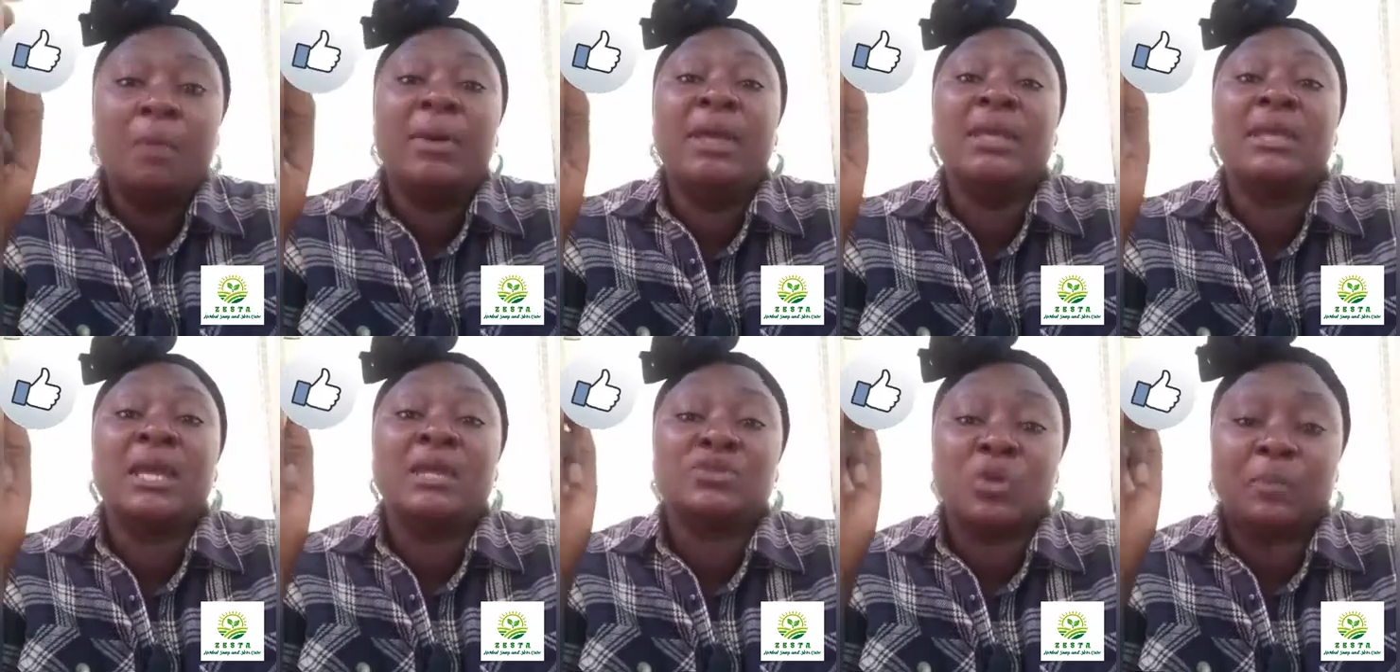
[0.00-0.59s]
But
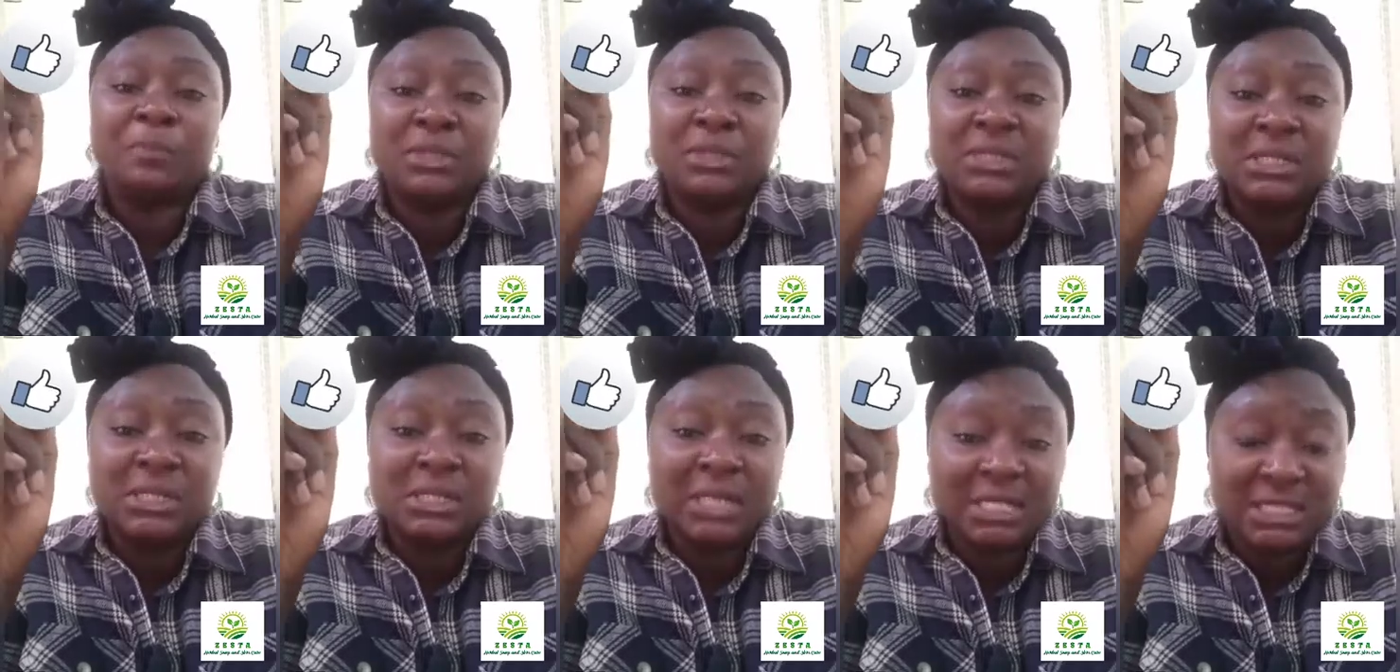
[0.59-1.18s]
in case you're
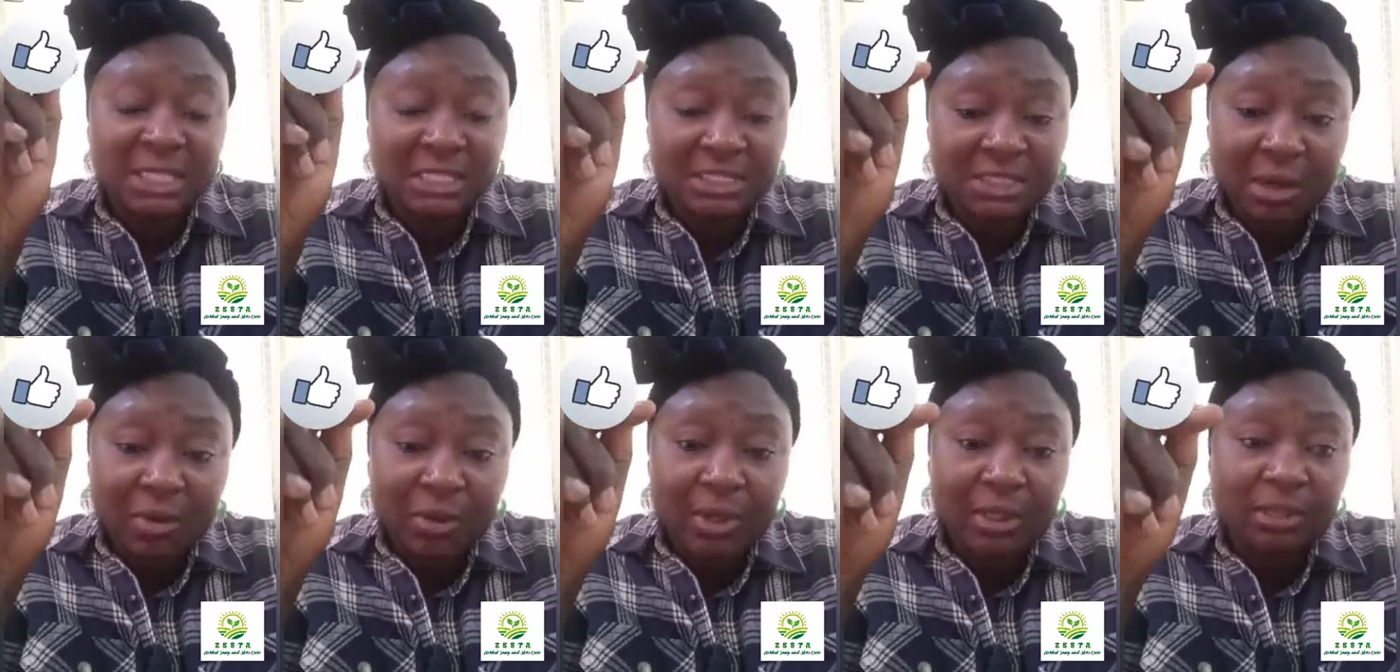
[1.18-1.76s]
putting in
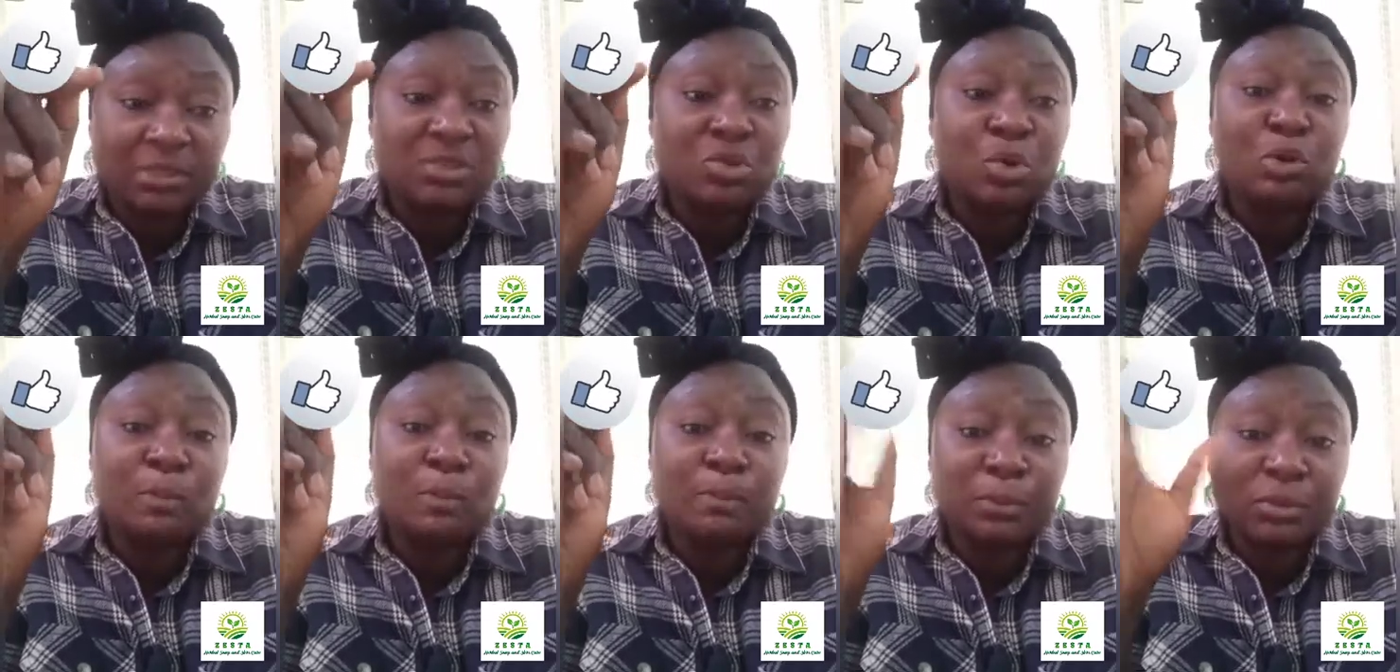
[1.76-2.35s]
essential oils,
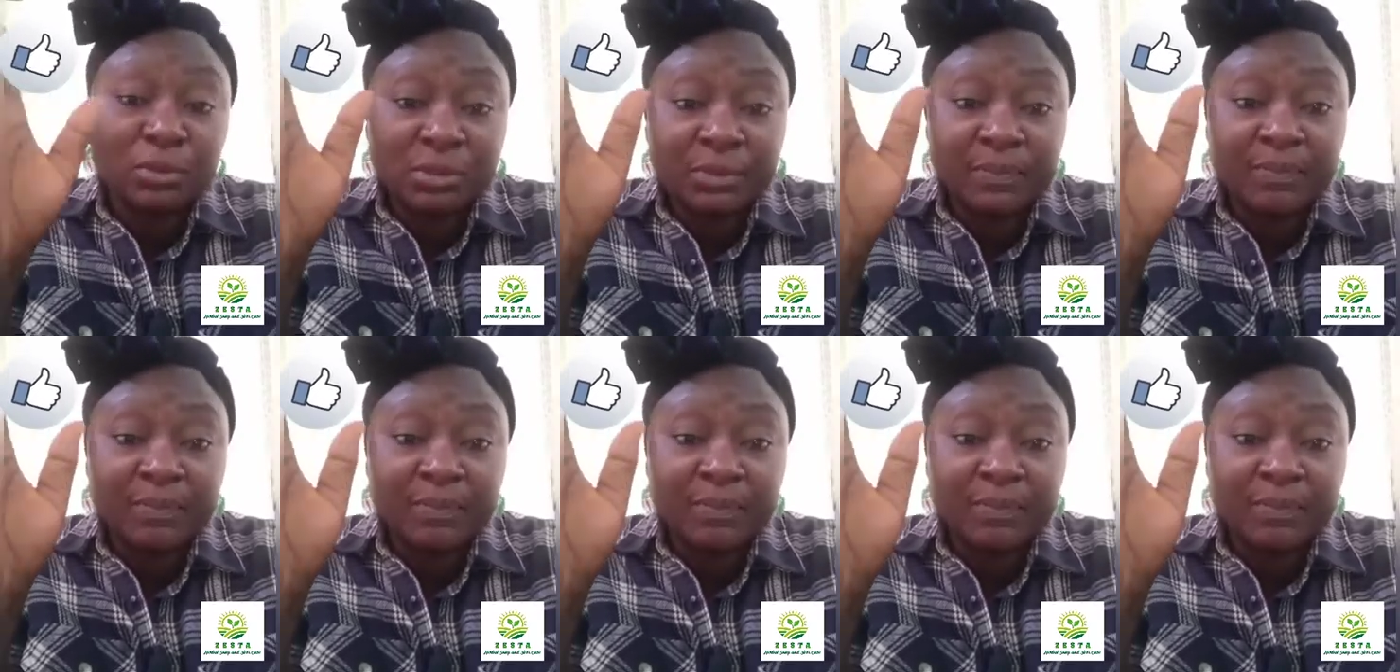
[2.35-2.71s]
don't put.